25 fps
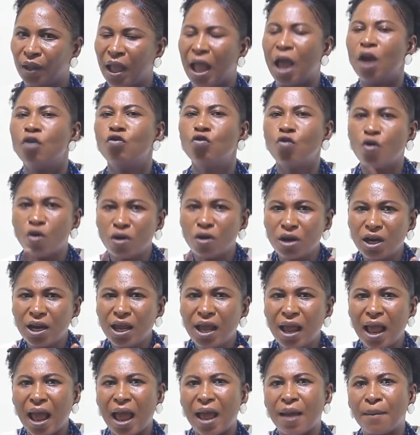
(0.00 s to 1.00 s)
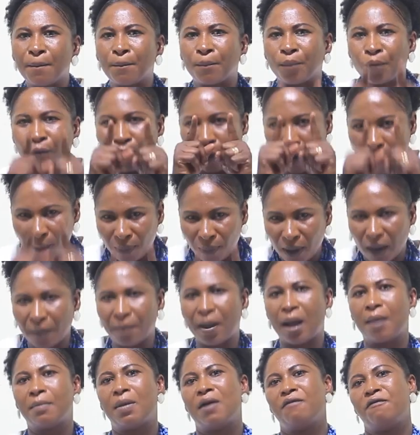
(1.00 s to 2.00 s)
eno ne problem
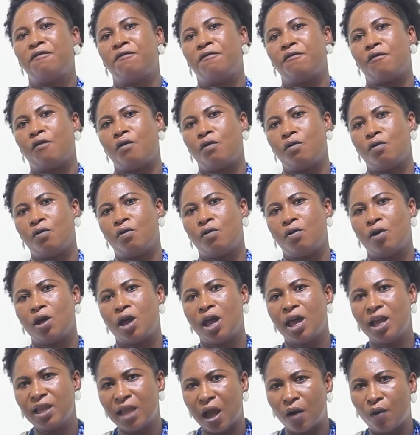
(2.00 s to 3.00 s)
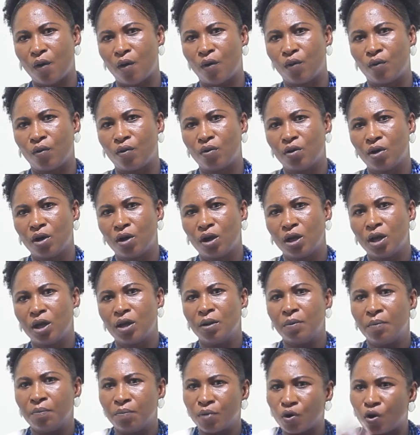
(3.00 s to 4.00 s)
amafo enya wo ho
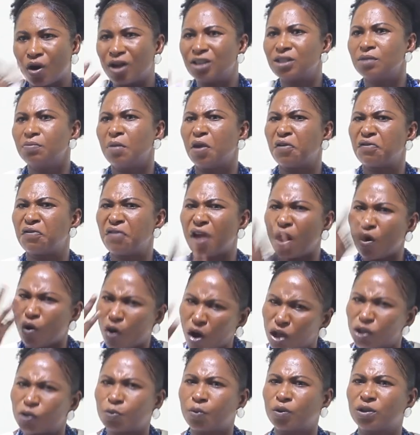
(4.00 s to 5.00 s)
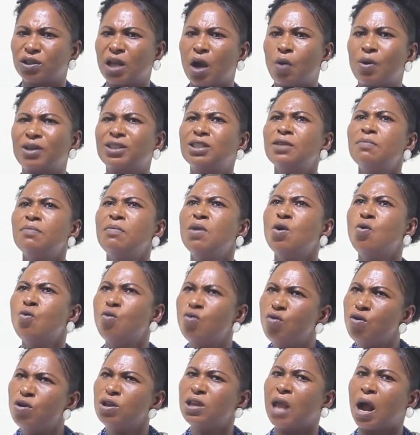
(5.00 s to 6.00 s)
because me hwe gospel there was me
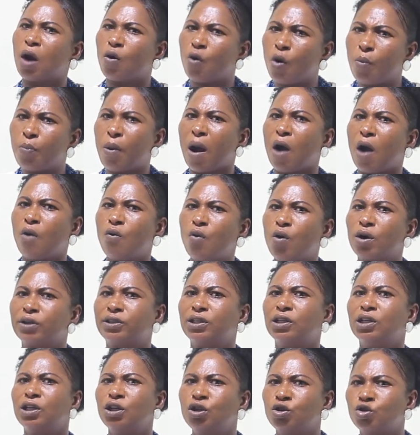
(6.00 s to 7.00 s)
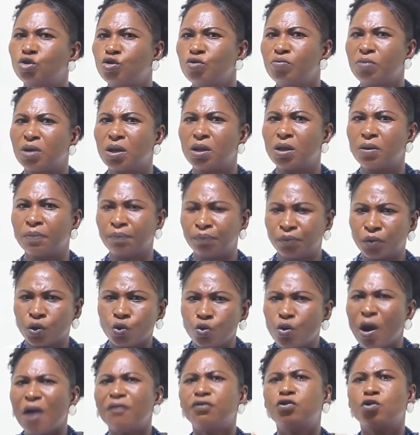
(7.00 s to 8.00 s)
hunu nyankopon ho de ntumi
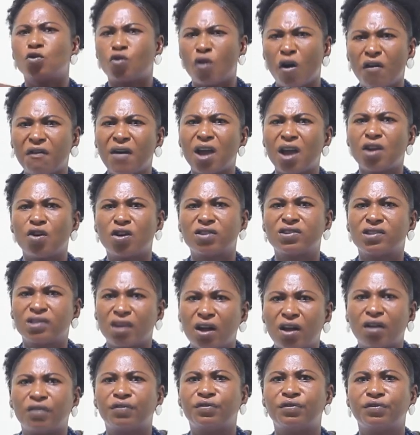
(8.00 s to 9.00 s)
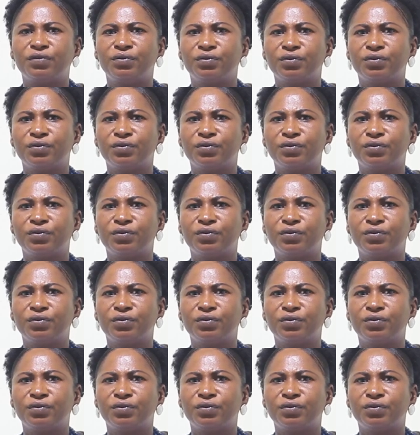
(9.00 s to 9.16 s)
you have to cover yourself